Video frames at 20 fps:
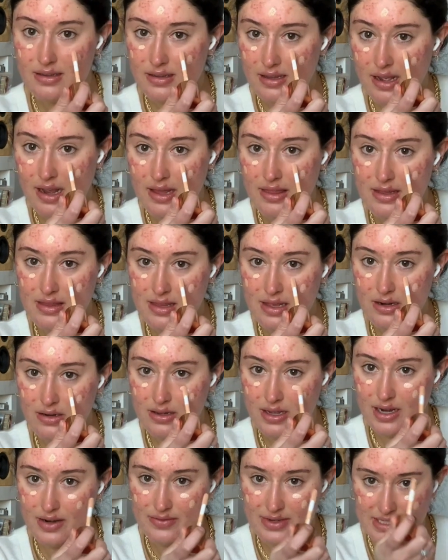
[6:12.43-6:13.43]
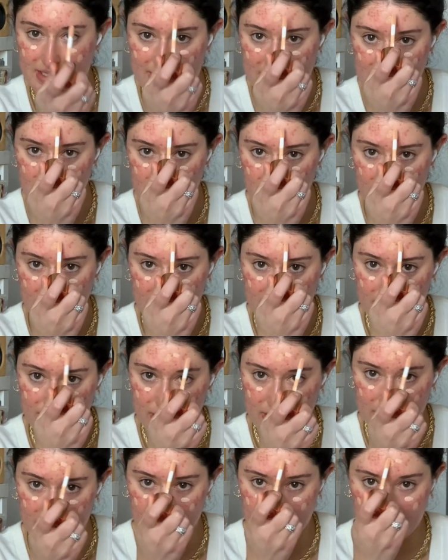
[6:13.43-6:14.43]
I think that'll kind of accentuate it,
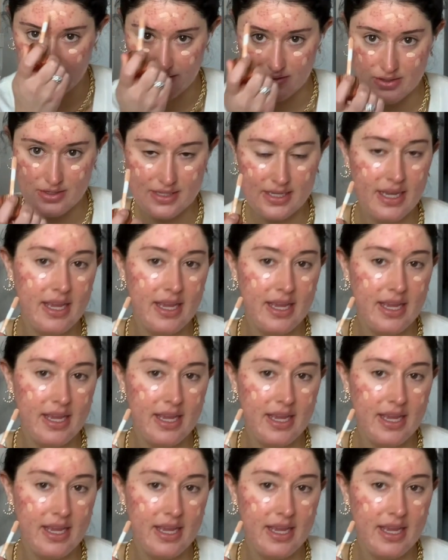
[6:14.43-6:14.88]
but you know, just like